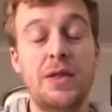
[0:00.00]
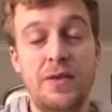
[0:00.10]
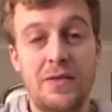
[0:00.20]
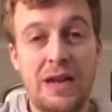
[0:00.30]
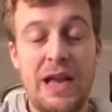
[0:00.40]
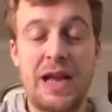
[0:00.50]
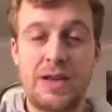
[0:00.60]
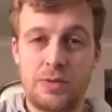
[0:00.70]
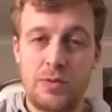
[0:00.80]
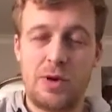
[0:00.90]
The
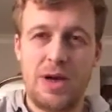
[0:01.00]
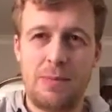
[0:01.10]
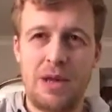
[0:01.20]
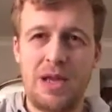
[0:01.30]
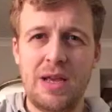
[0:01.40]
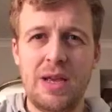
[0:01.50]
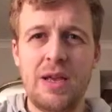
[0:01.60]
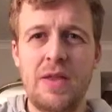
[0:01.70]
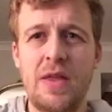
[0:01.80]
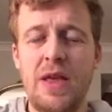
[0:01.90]
villeins were unhappy
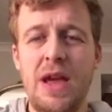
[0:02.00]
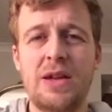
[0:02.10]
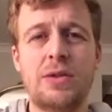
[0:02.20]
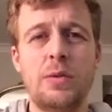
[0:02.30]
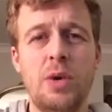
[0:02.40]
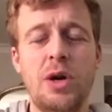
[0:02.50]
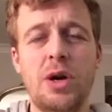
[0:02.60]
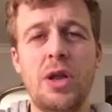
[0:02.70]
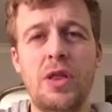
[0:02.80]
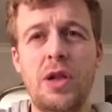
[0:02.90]
that they had to
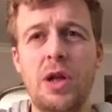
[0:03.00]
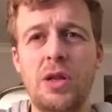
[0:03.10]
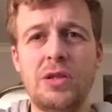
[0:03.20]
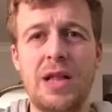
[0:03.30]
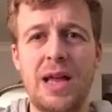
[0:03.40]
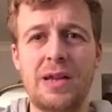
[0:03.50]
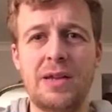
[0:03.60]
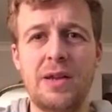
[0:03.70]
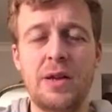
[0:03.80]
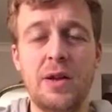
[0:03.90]
work on the Lord's
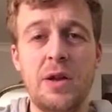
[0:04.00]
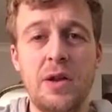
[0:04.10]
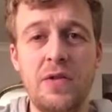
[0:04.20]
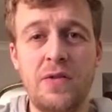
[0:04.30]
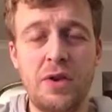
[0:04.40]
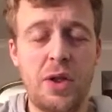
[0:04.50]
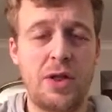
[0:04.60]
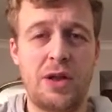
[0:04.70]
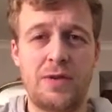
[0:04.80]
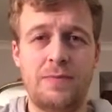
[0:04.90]
land for
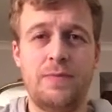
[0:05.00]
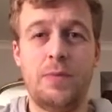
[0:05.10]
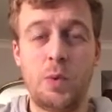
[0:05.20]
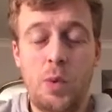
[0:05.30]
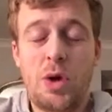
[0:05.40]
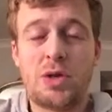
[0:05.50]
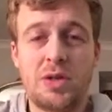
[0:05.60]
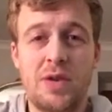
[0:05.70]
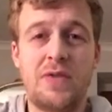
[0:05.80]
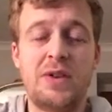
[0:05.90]
nothing, work
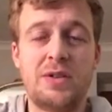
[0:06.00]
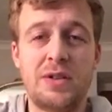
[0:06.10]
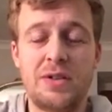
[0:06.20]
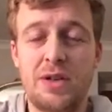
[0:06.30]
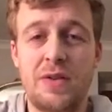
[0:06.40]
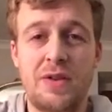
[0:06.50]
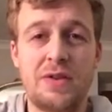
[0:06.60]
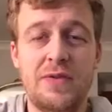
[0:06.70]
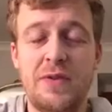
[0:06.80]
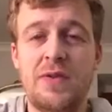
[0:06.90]
service
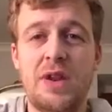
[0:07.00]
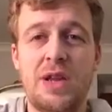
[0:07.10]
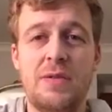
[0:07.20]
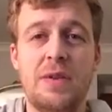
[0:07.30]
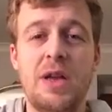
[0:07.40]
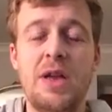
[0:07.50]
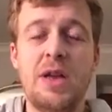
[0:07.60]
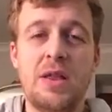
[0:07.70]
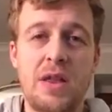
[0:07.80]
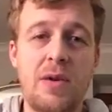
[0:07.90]
for free.
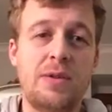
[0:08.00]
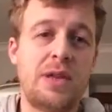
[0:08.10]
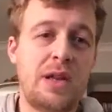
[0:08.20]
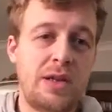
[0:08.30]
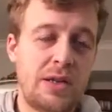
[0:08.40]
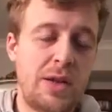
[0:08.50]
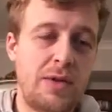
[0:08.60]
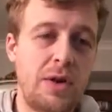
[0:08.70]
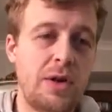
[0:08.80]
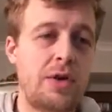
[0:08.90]
They attended to
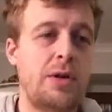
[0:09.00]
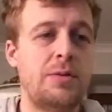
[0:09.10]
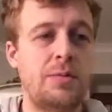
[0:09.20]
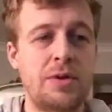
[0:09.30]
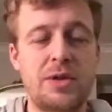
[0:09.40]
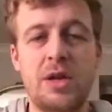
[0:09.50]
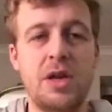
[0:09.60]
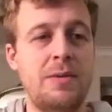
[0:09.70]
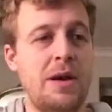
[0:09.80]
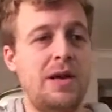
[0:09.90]
their own crops, but a
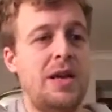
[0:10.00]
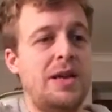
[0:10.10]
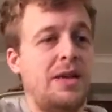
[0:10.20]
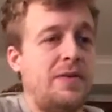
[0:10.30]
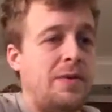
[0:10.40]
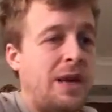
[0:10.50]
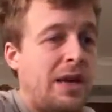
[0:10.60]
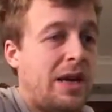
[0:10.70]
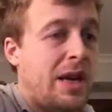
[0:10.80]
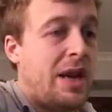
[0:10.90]
certain amount of days every
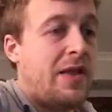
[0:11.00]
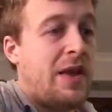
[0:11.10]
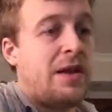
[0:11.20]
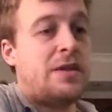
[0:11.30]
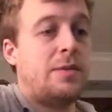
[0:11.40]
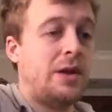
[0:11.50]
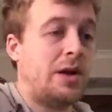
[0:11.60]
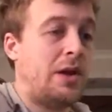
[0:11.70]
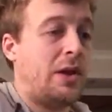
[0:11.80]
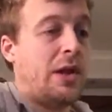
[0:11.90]
week they had to
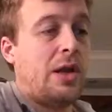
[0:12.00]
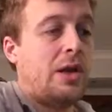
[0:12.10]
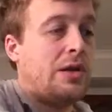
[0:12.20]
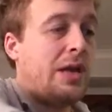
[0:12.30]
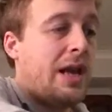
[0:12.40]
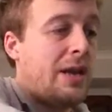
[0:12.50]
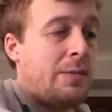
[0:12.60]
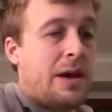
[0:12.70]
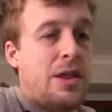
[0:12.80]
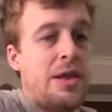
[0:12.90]
work on the Lord's
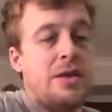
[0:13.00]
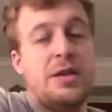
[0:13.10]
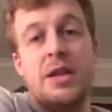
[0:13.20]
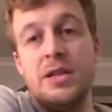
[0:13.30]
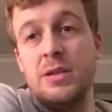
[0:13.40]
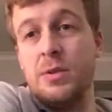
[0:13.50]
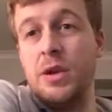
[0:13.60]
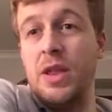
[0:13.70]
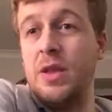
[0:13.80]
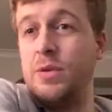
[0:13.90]
land by
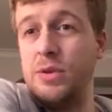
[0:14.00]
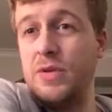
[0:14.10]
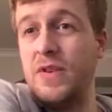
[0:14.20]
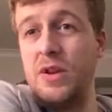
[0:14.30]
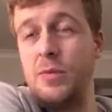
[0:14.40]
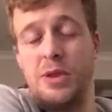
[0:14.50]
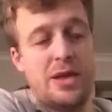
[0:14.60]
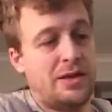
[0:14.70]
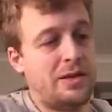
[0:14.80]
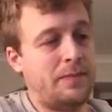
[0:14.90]
1381, and they were just fed up with
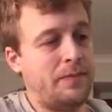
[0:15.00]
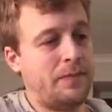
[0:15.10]
this.